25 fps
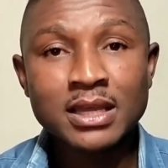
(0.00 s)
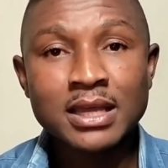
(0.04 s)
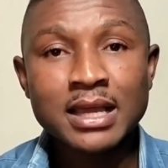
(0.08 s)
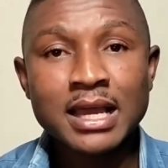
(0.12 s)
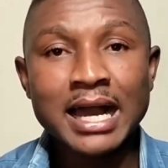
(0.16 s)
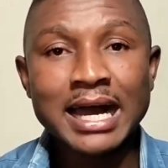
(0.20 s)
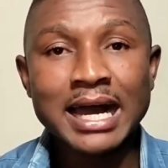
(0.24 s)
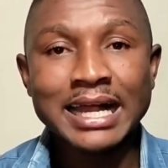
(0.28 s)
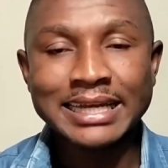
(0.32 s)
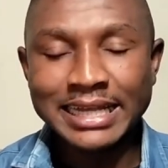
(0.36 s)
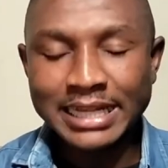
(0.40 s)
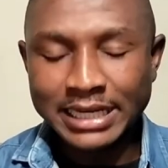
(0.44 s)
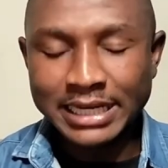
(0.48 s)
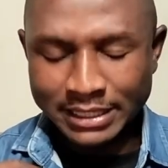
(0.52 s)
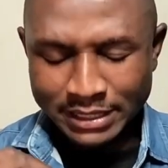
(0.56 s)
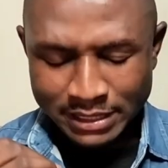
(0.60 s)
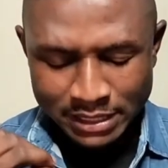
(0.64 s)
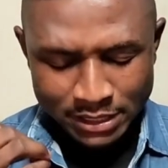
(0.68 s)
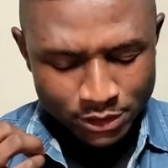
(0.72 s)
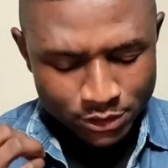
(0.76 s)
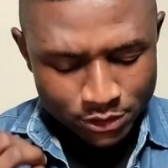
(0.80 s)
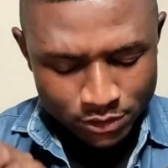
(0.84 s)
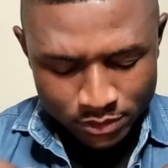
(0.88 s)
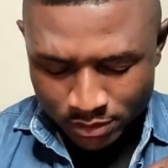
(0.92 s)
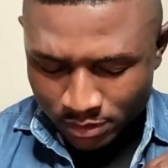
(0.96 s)
And then
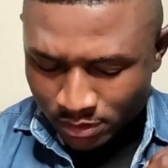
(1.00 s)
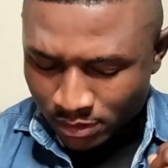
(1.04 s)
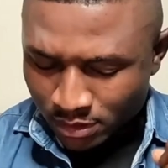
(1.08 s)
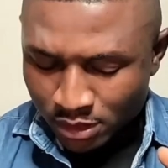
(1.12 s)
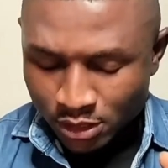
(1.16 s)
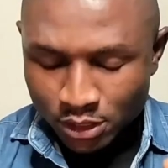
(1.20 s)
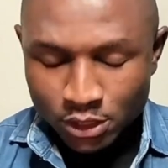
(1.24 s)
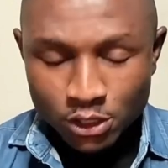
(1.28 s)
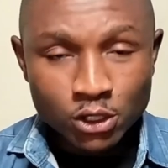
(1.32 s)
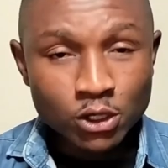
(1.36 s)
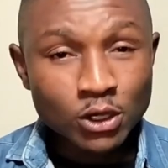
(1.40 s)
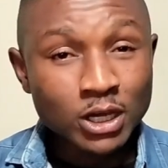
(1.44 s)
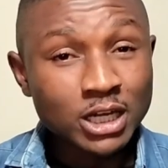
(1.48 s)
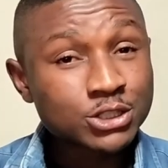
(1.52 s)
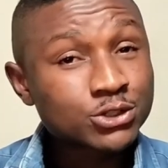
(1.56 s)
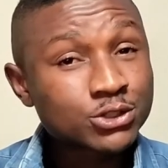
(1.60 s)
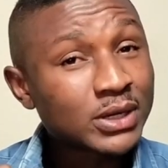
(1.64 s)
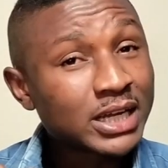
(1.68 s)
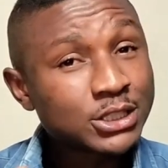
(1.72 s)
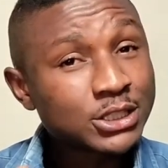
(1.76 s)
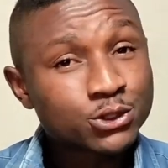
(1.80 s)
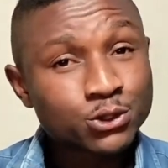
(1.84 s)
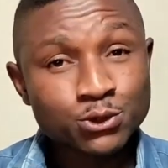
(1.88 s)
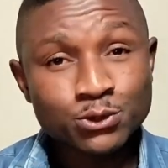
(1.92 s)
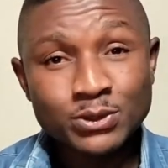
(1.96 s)
you are
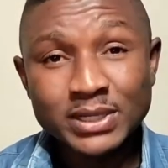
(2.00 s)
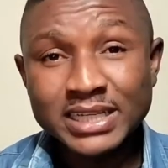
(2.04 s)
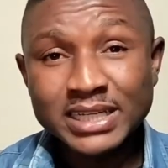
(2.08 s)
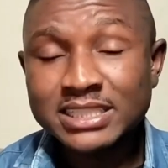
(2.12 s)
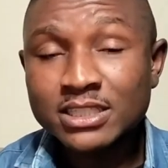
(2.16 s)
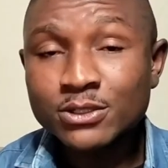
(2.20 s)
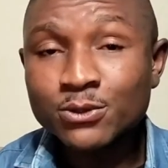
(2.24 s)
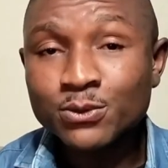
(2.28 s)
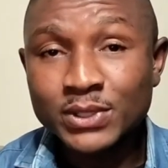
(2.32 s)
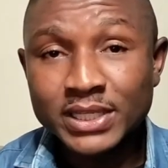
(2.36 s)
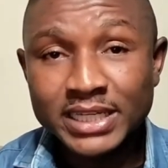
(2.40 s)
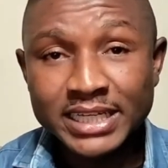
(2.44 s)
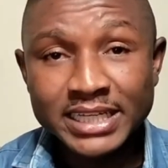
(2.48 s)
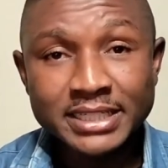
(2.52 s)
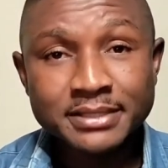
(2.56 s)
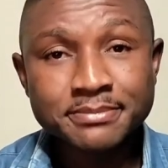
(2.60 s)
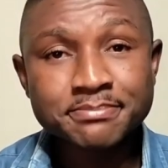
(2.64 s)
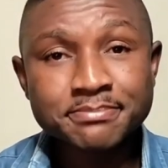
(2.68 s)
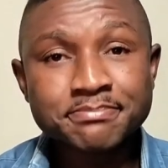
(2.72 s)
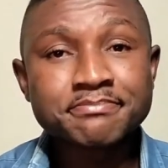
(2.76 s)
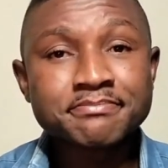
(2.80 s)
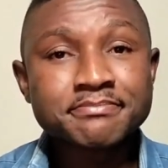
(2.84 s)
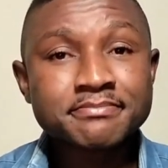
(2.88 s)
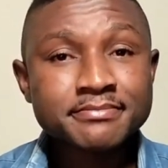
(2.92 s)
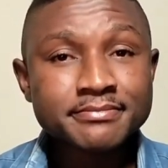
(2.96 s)
trying to wrestle with it
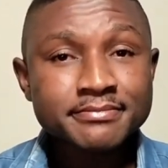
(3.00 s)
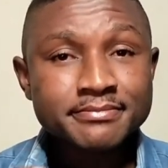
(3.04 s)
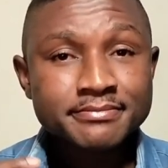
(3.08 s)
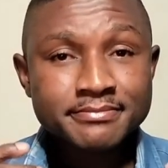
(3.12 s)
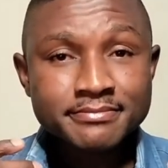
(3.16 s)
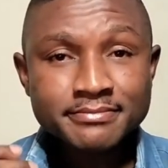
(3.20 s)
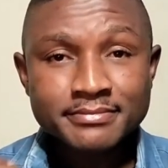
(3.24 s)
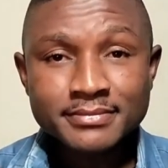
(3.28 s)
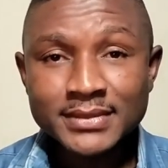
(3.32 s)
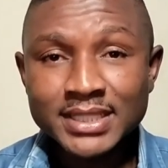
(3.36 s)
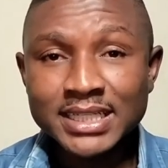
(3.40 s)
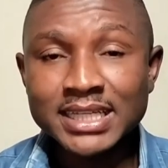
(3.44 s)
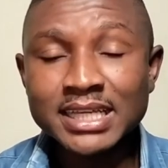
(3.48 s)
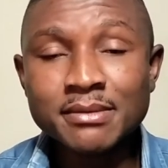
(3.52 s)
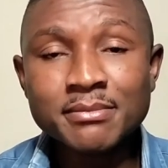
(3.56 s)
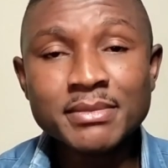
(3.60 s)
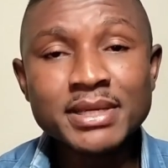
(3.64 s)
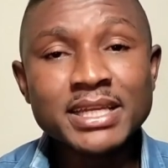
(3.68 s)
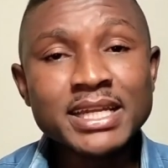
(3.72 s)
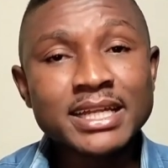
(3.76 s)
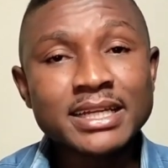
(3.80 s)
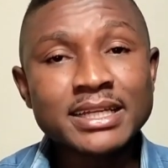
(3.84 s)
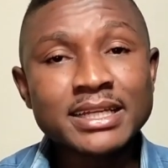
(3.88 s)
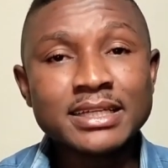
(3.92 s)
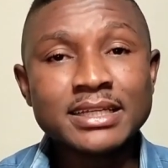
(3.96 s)

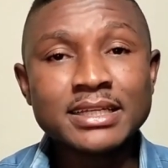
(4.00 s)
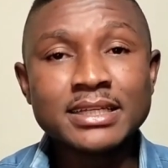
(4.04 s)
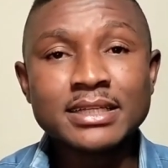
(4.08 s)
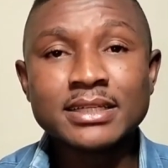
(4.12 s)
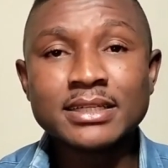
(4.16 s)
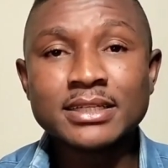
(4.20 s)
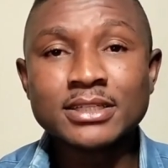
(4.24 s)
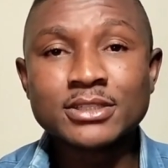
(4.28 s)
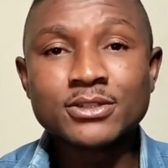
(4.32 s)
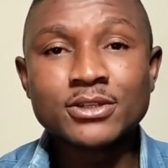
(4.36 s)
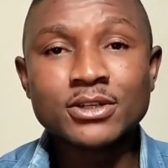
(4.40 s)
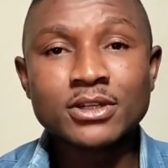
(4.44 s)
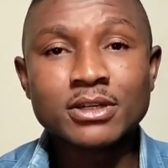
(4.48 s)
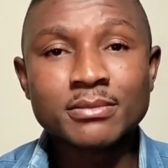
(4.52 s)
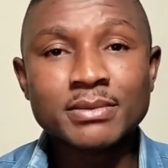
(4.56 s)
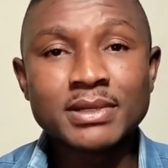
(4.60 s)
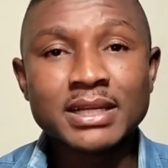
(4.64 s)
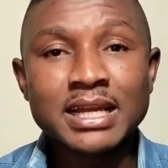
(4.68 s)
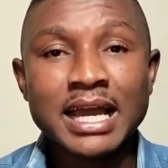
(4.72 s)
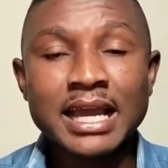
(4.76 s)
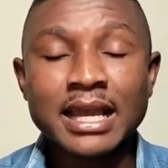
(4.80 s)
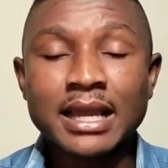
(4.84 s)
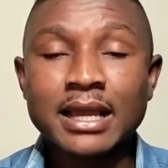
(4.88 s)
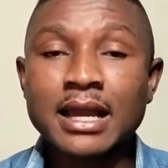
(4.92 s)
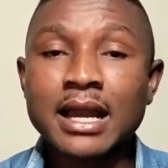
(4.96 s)
immediately it's going to be
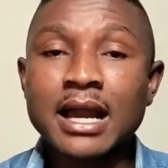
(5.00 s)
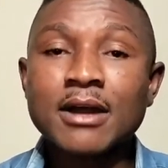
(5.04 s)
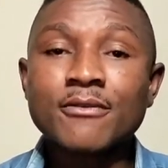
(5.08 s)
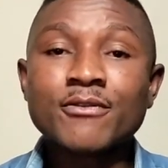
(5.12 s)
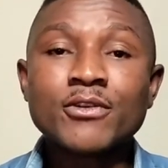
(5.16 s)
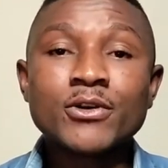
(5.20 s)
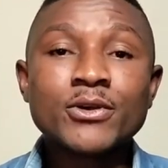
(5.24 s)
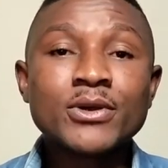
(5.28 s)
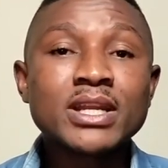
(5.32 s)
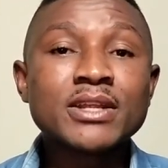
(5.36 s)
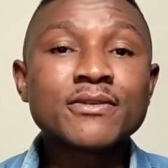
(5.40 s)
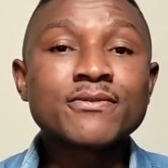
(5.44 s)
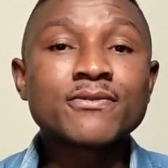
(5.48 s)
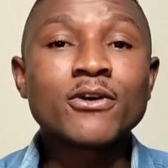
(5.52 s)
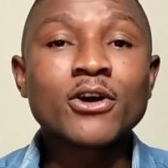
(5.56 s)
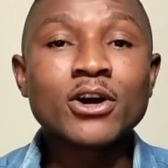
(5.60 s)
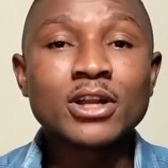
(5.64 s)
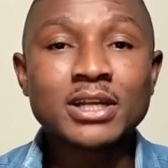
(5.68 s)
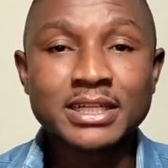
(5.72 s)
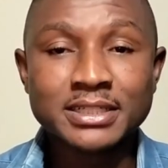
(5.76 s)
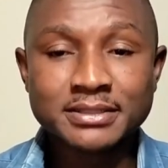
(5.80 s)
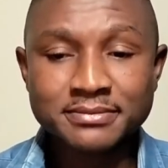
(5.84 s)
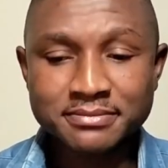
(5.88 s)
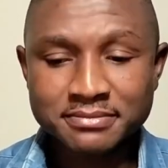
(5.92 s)
like, I've already fallen.